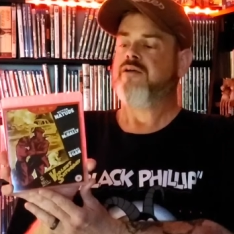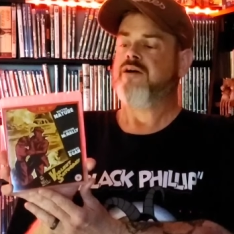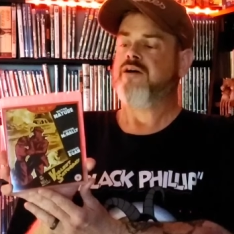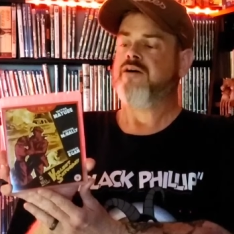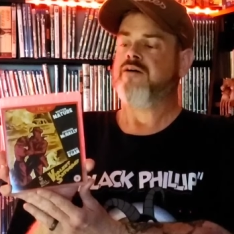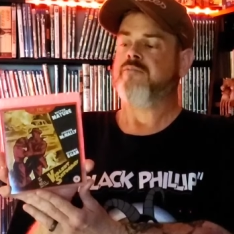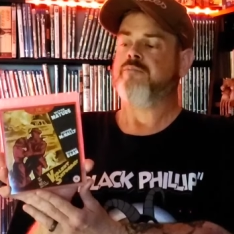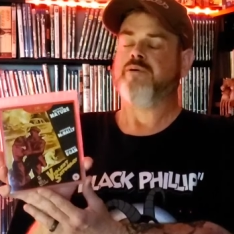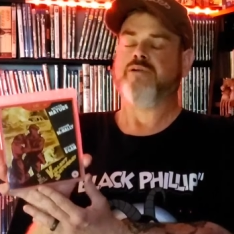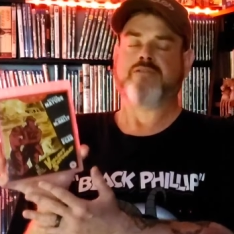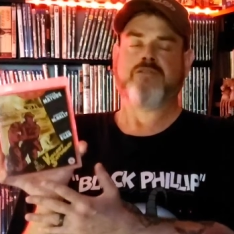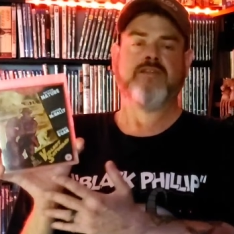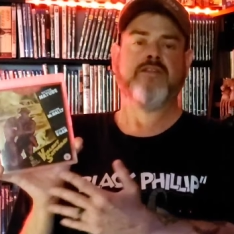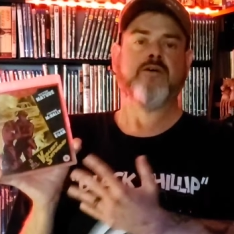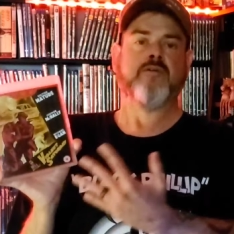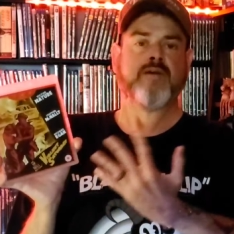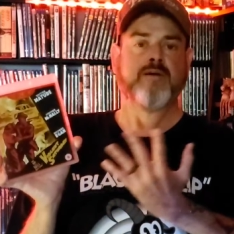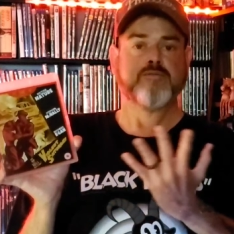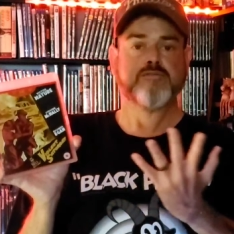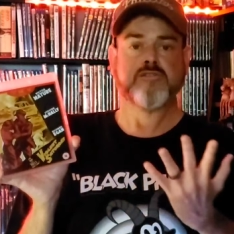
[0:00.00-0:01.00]
Uh, but you
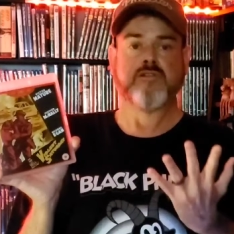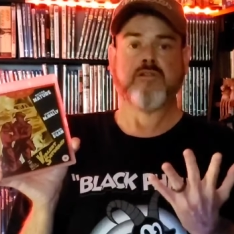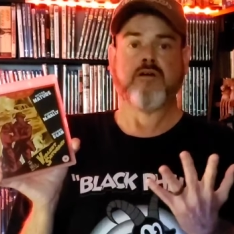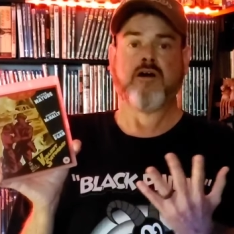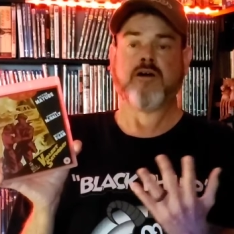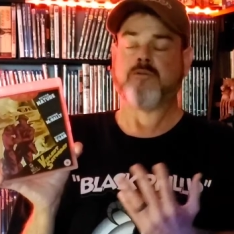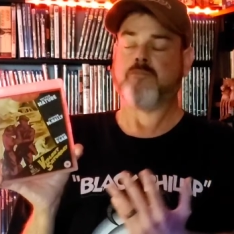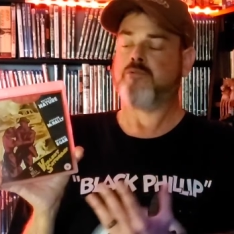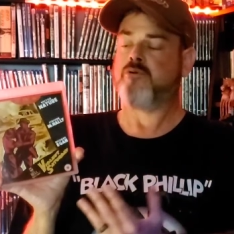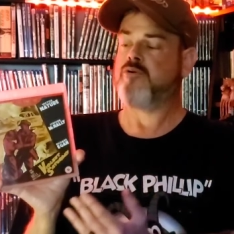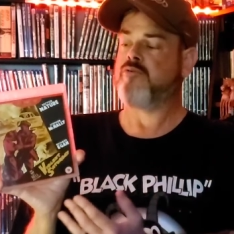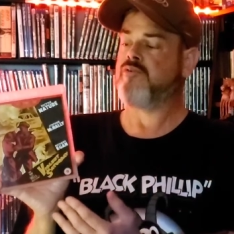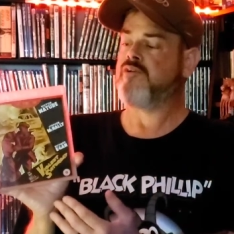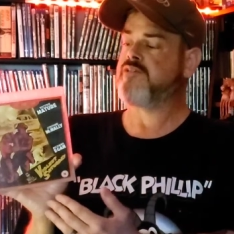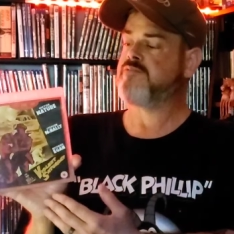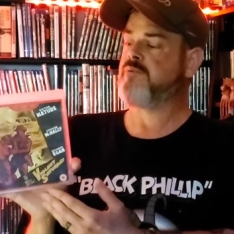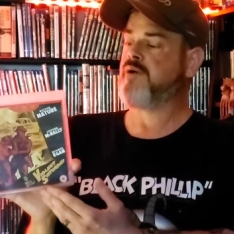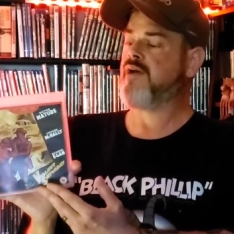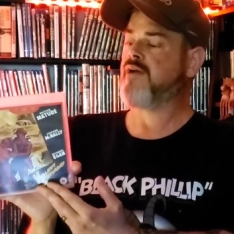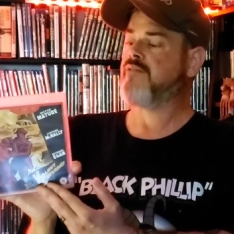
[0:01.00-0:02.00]
know that was a lot of
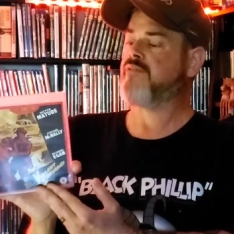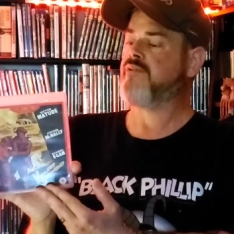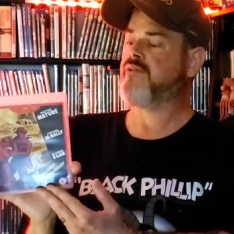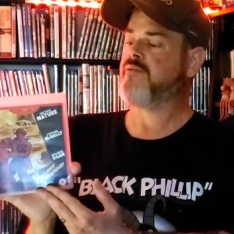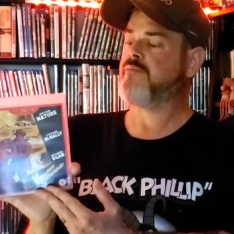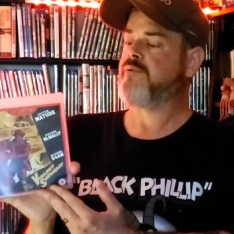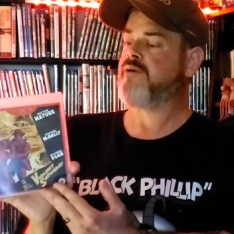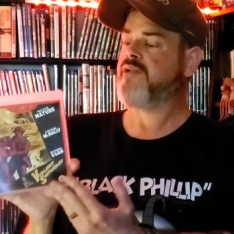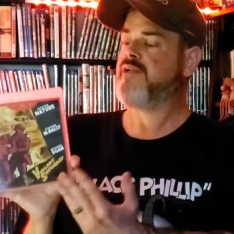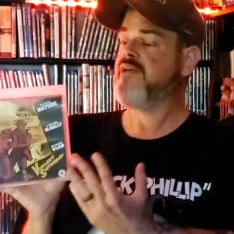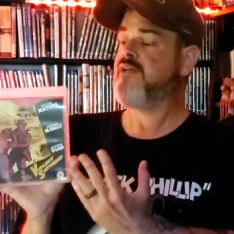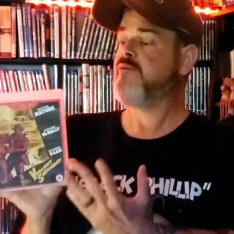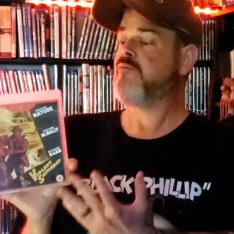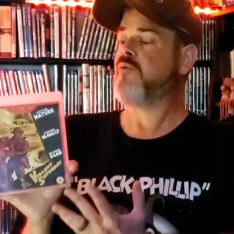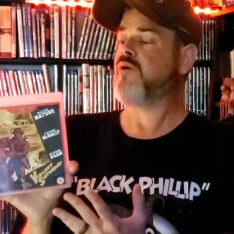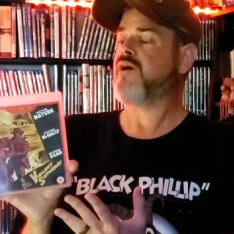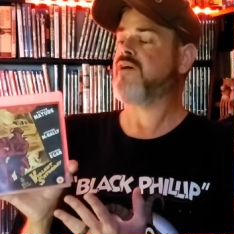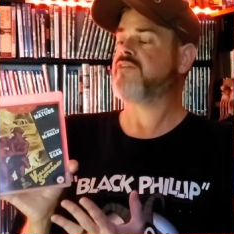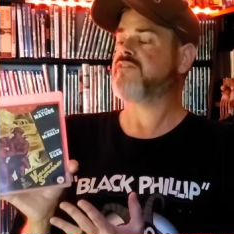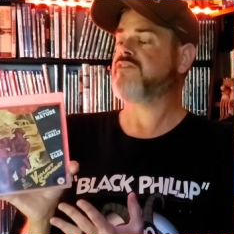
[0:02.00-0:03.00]
movies back then. But
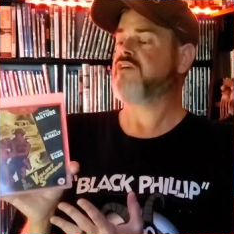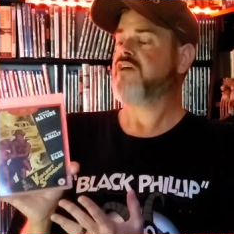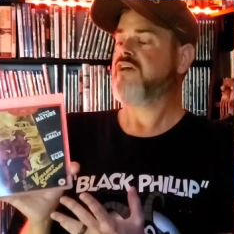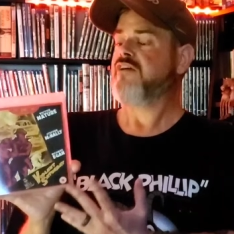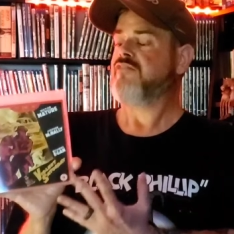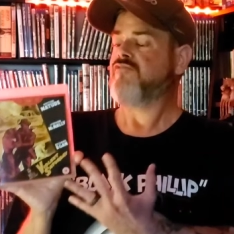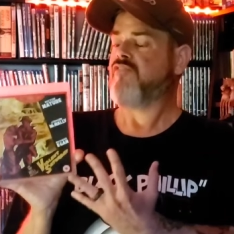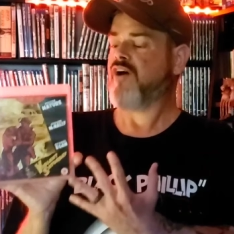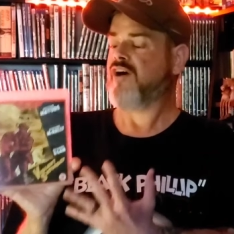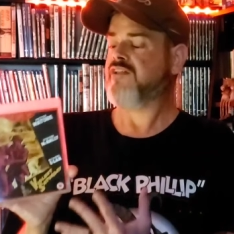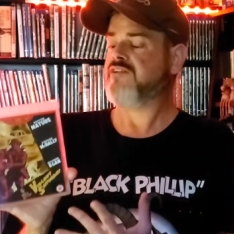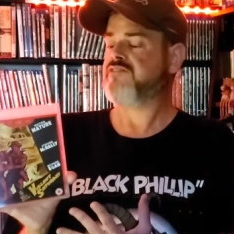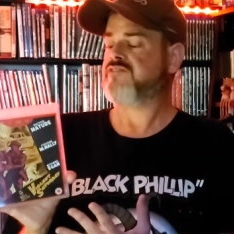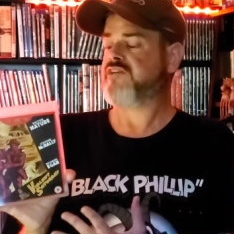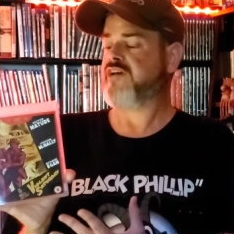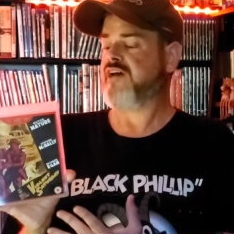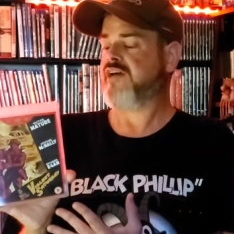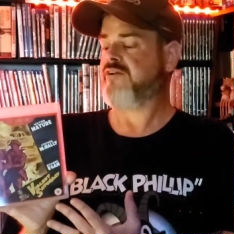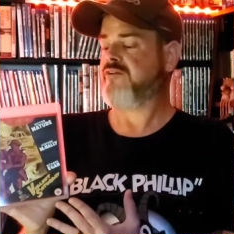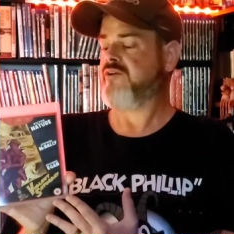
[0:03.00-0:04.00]
anyways, Violent
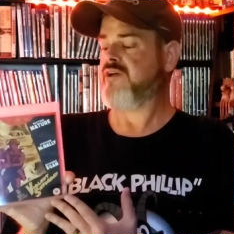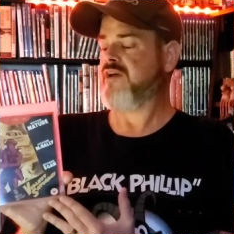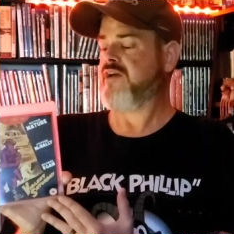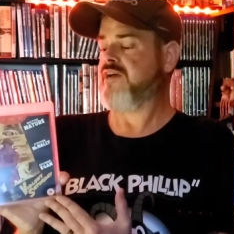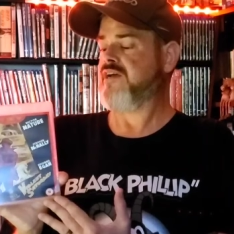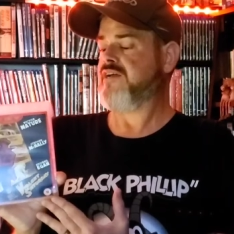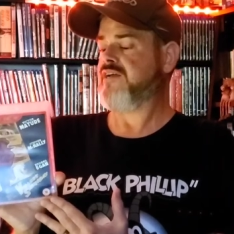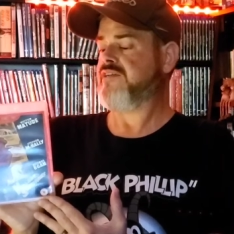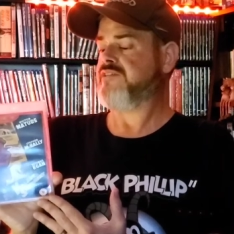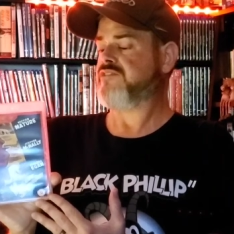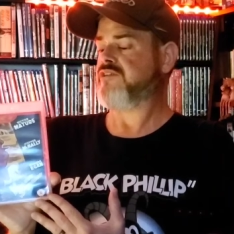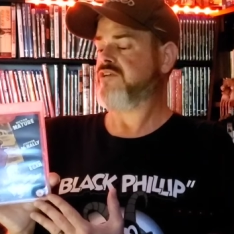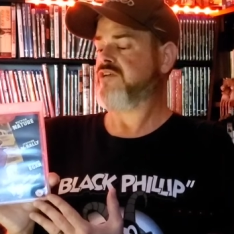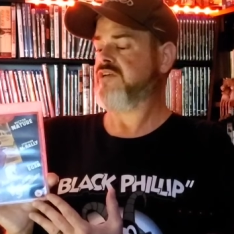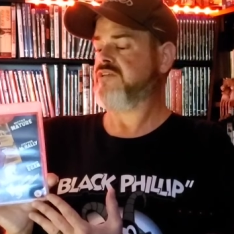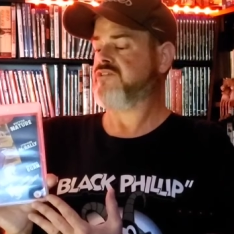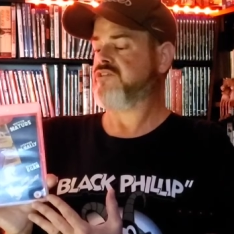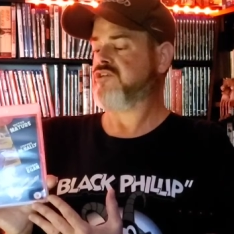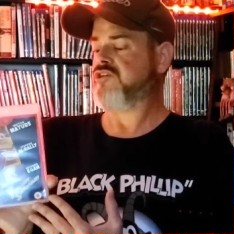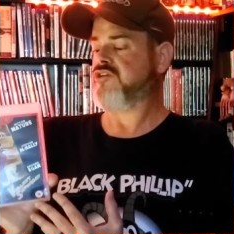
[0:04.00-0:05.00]
Saturday. It's
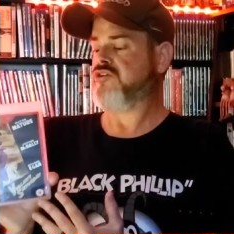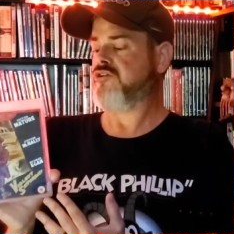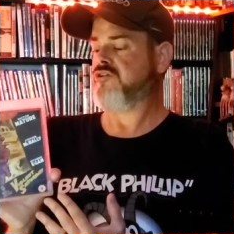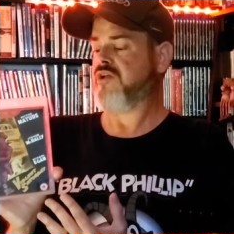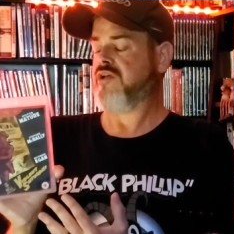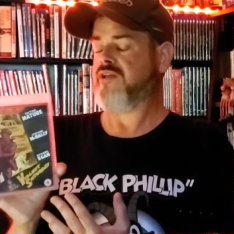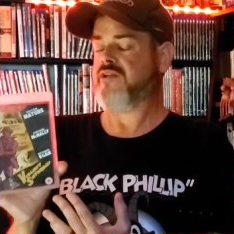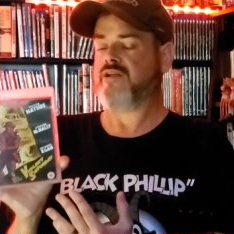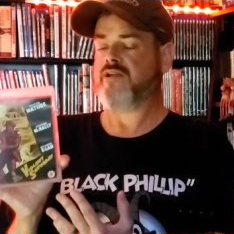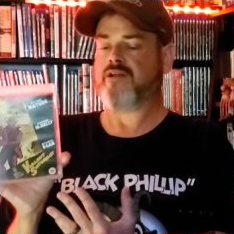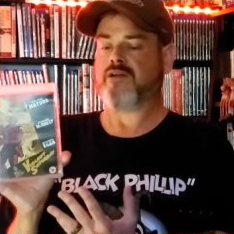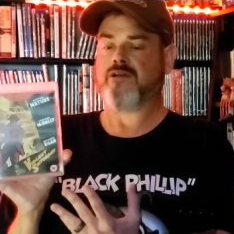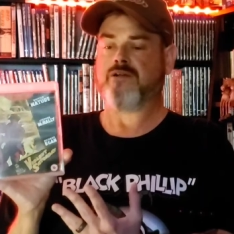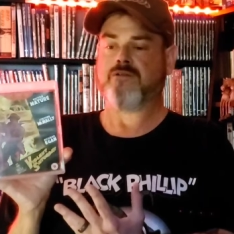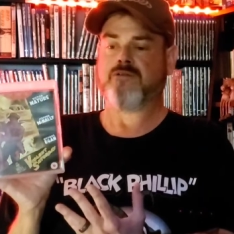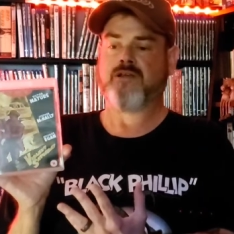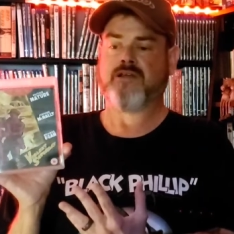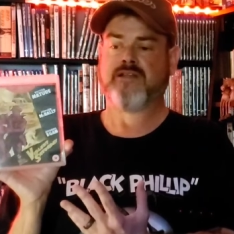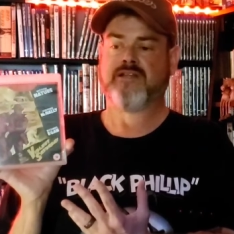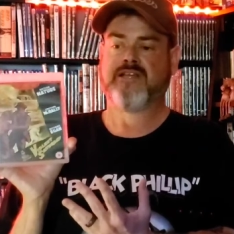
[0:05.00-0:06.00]
a it's a good
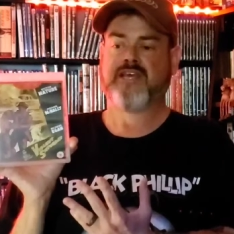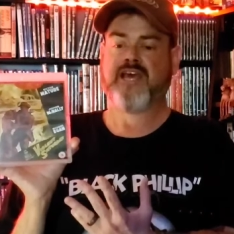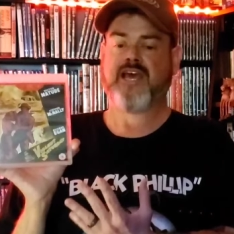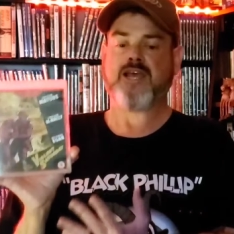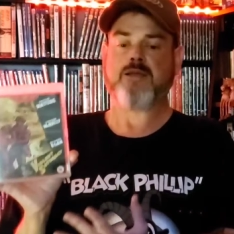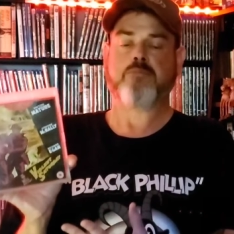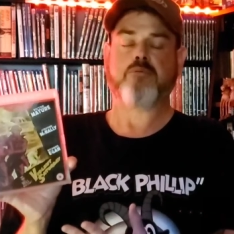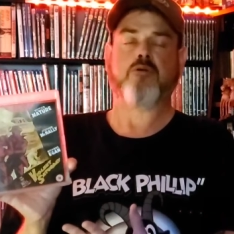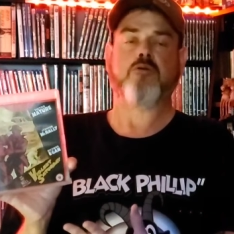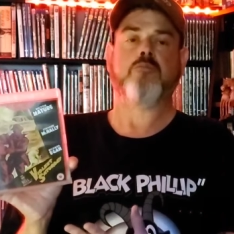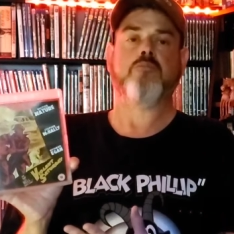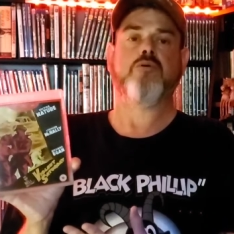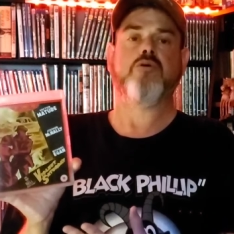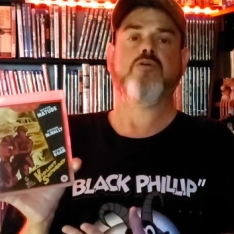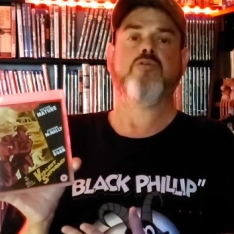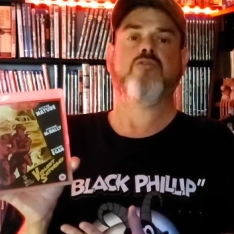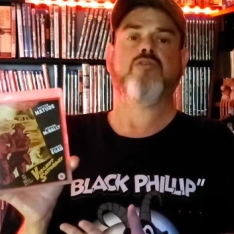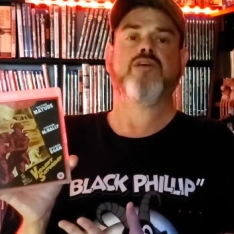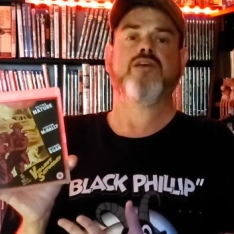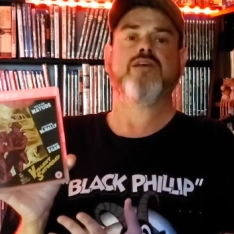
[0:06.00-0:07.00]
uh, caper
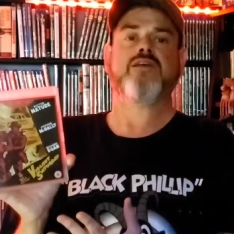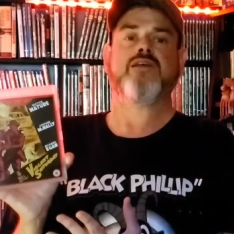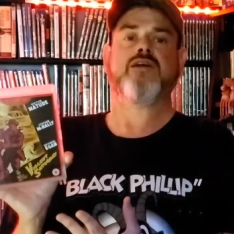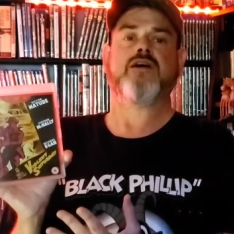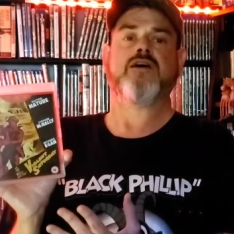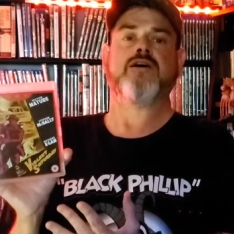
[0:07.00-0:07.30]
movie.